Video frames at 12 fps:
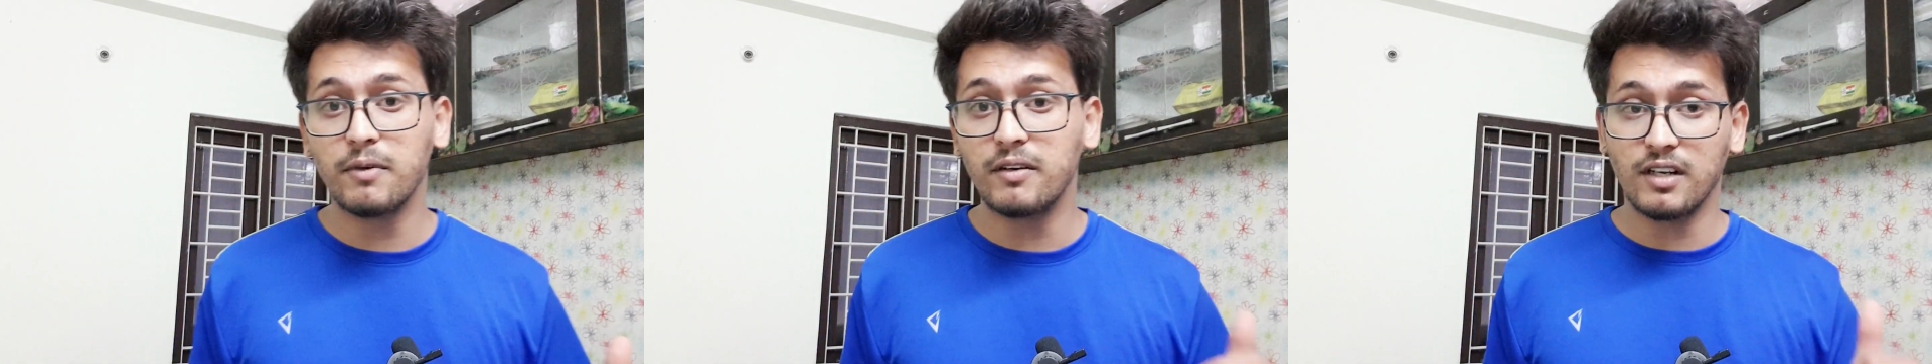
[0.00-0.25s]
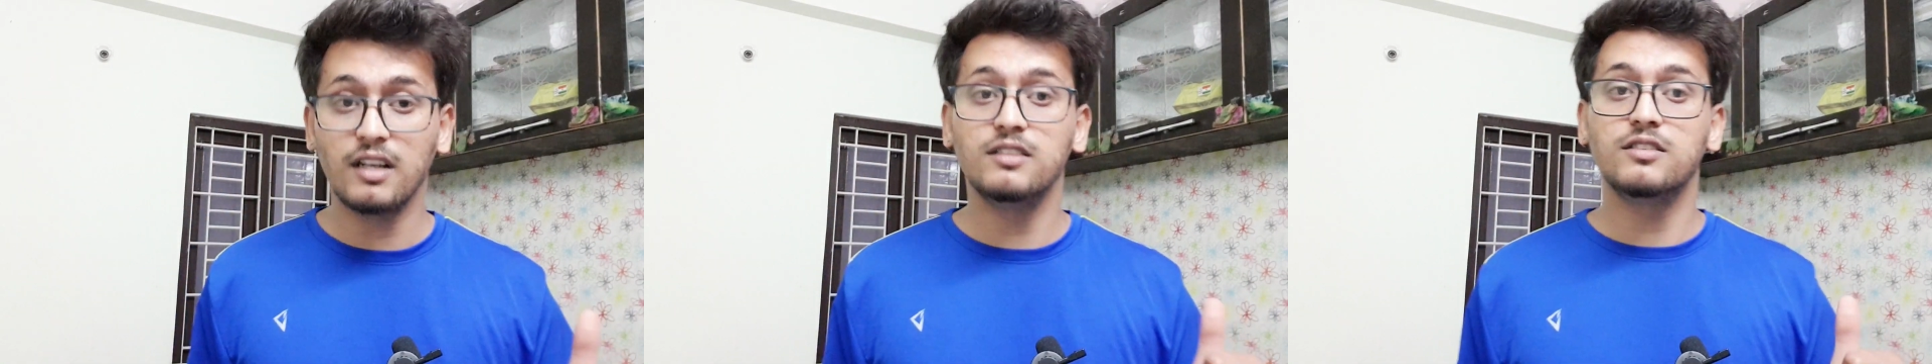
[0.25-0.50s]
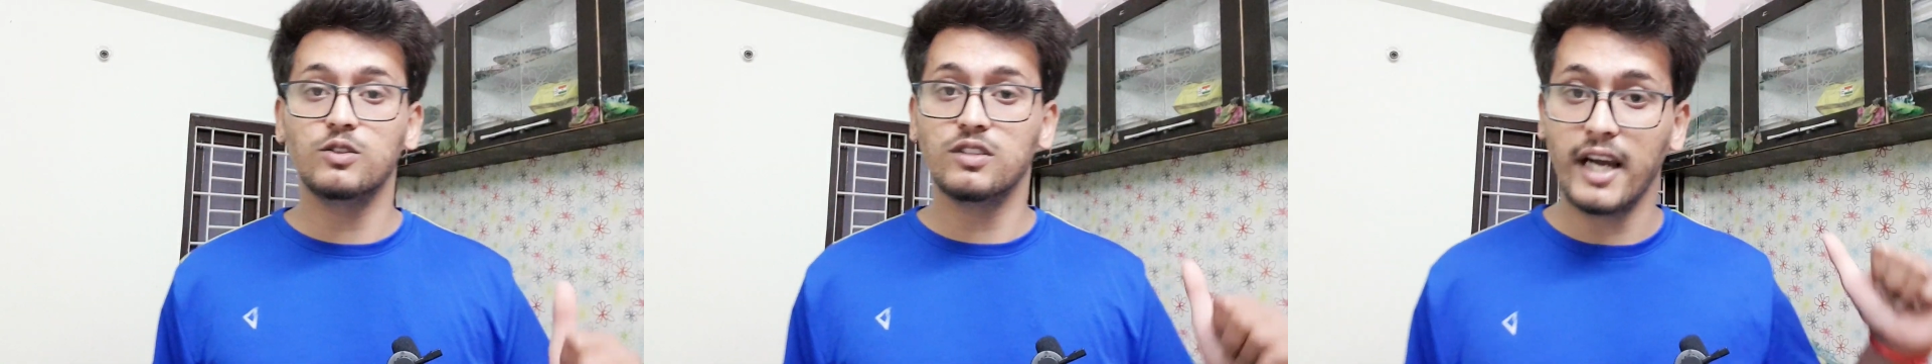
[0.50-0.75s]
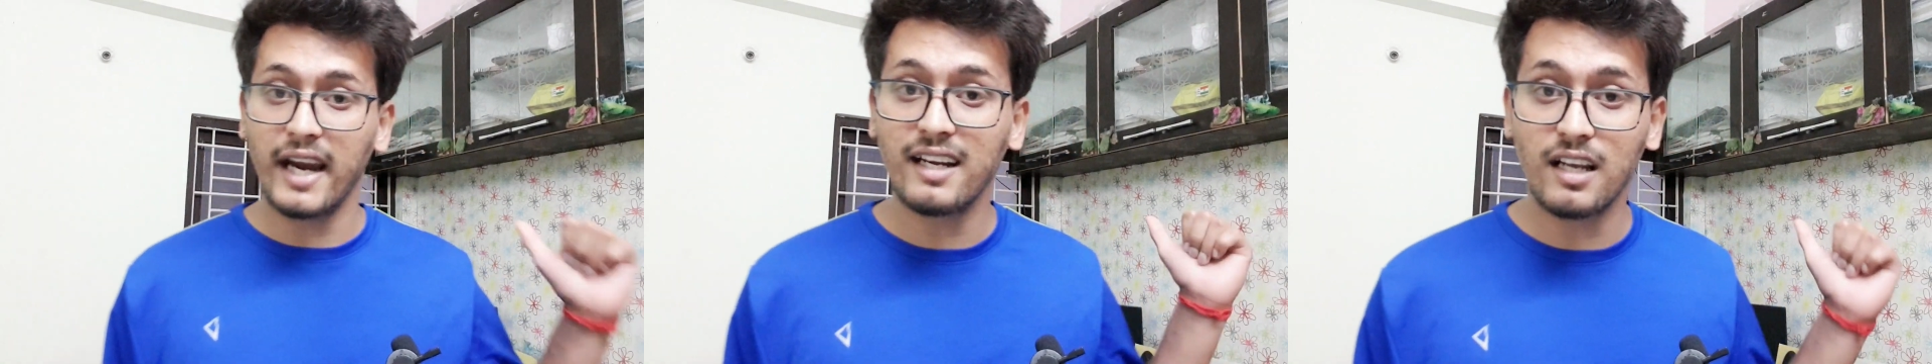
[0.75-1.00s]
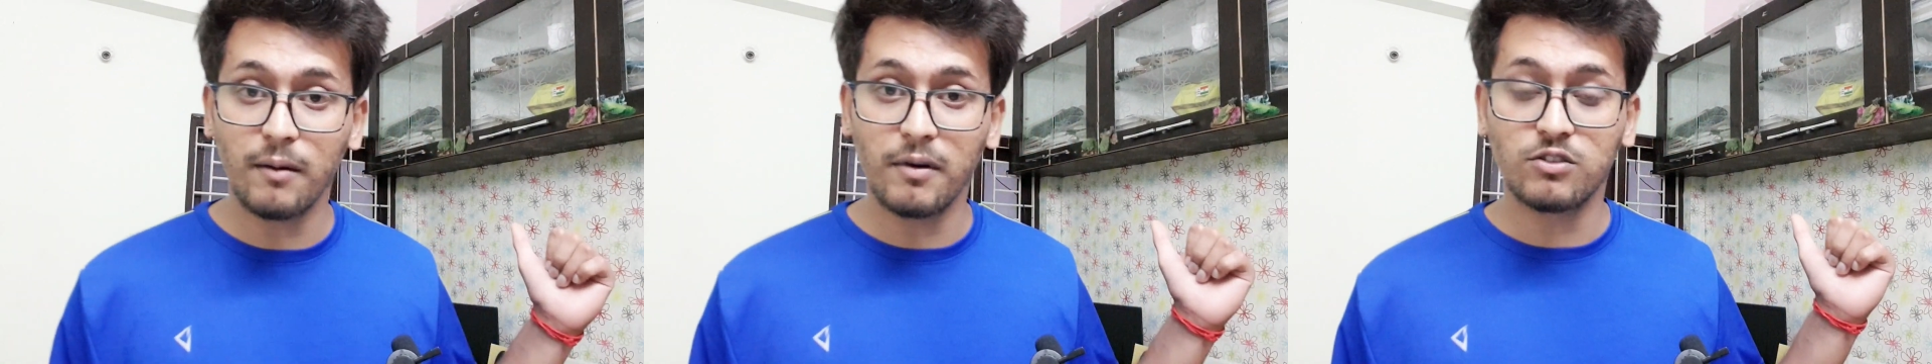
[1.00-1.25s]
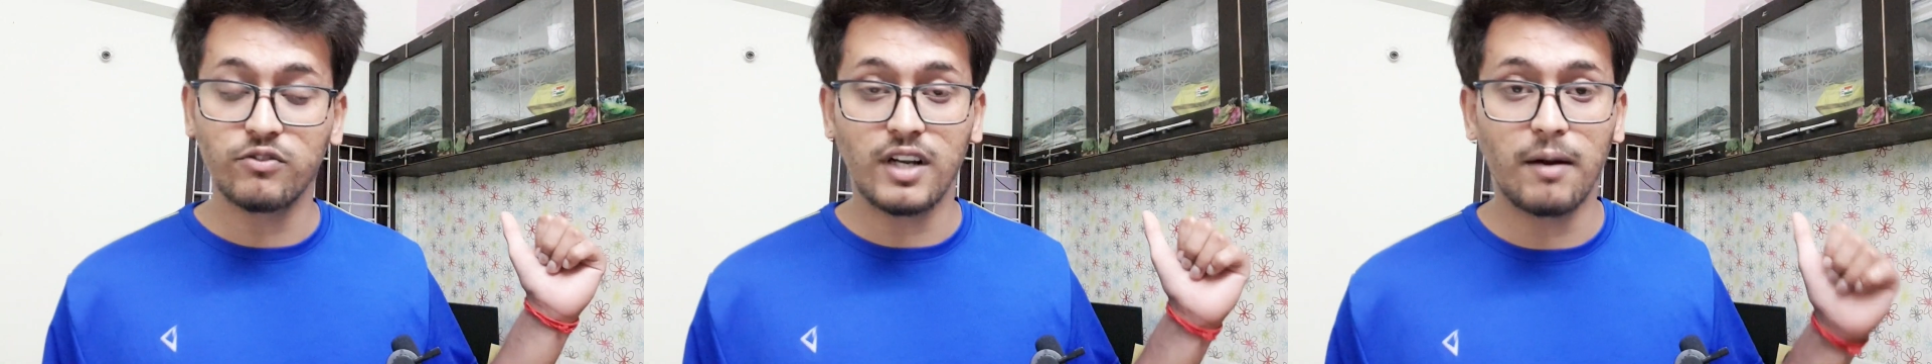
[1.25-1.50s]
It runs on
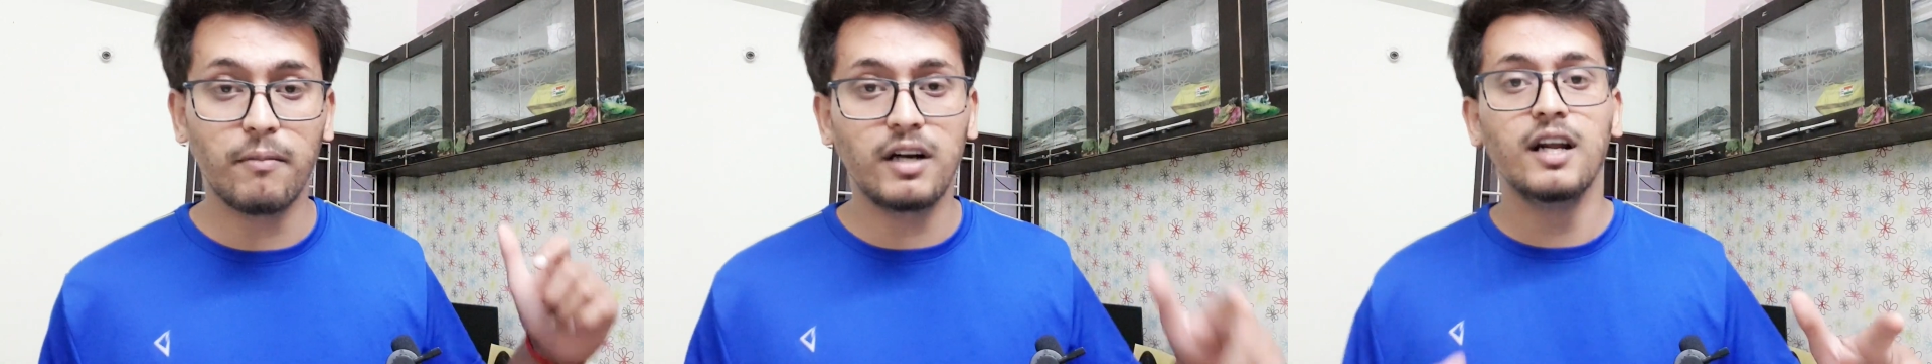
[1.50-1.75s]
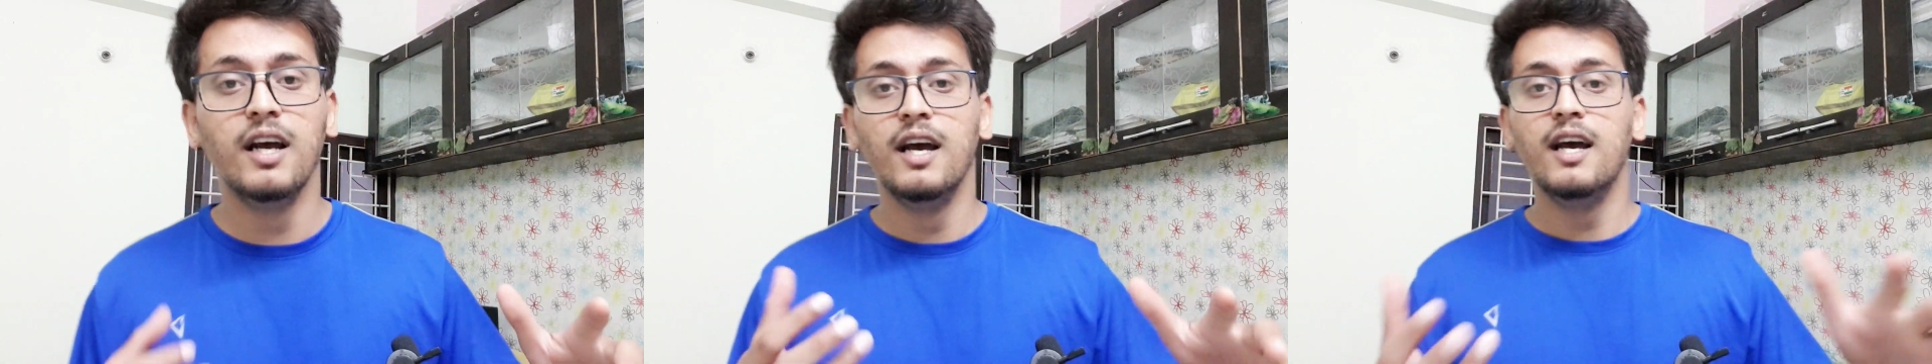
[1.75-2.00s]
8GB of RAM. But